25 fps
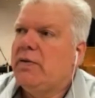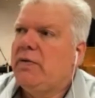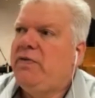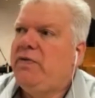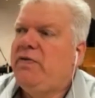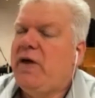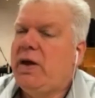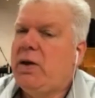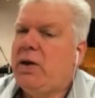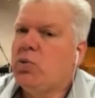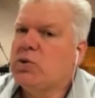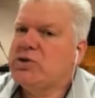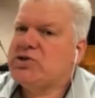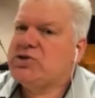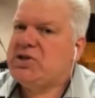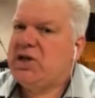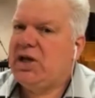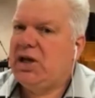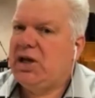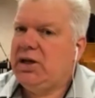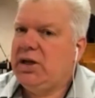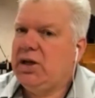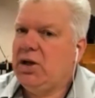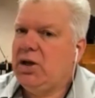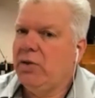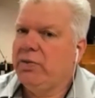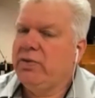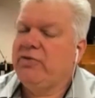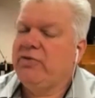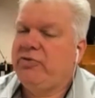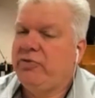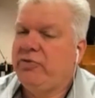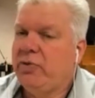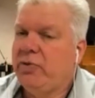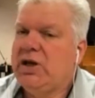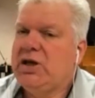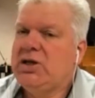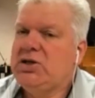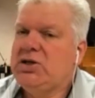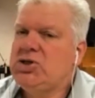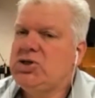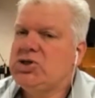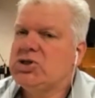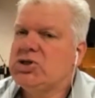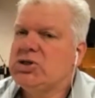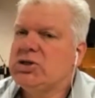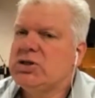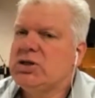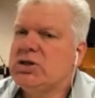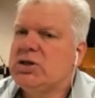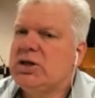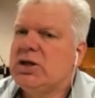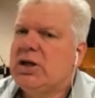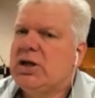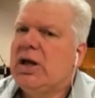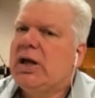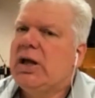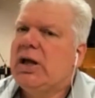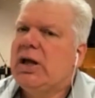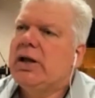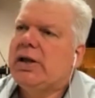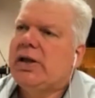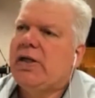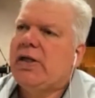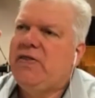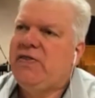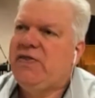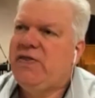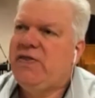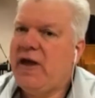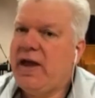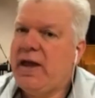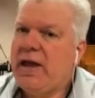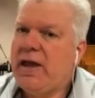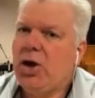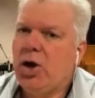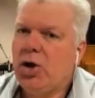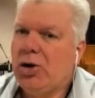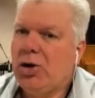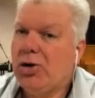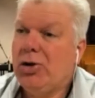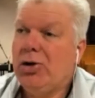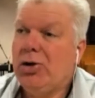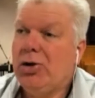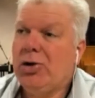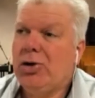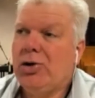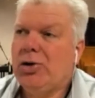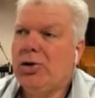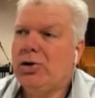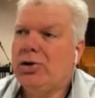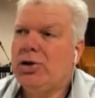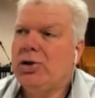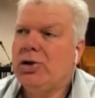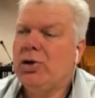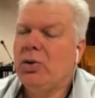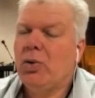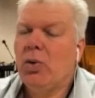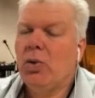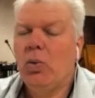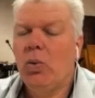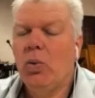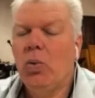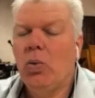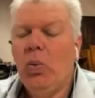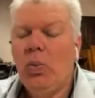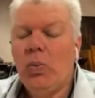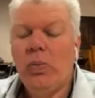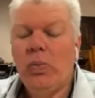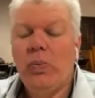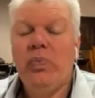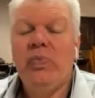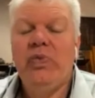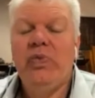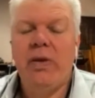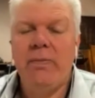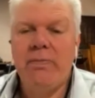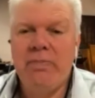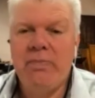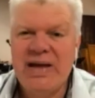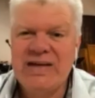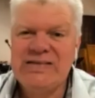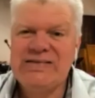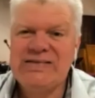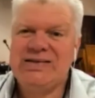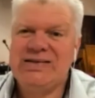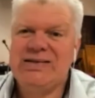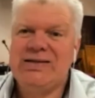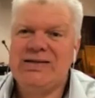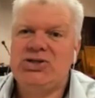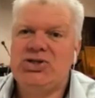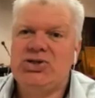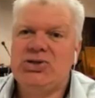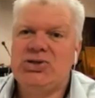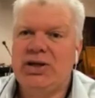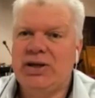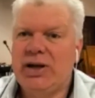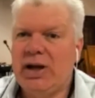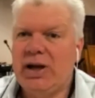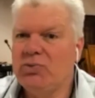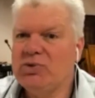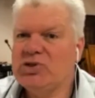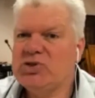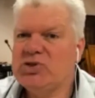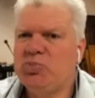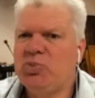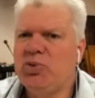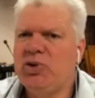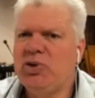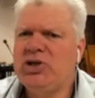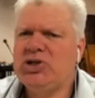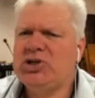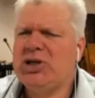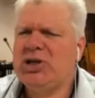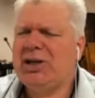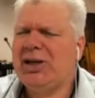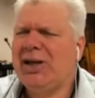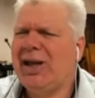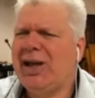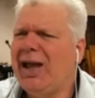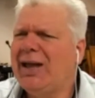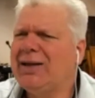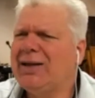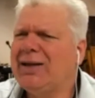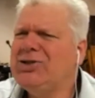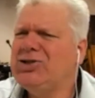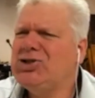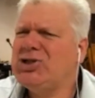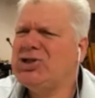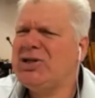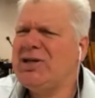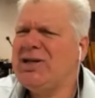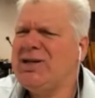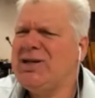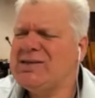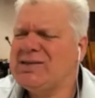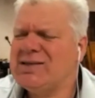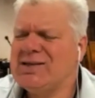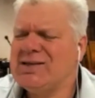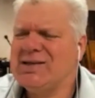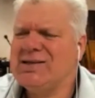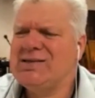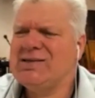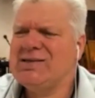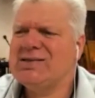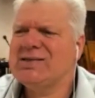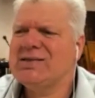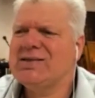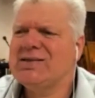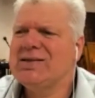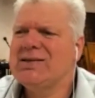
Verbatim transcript: they were standing on the fringe, they heard the message that I was preaching. And Jesus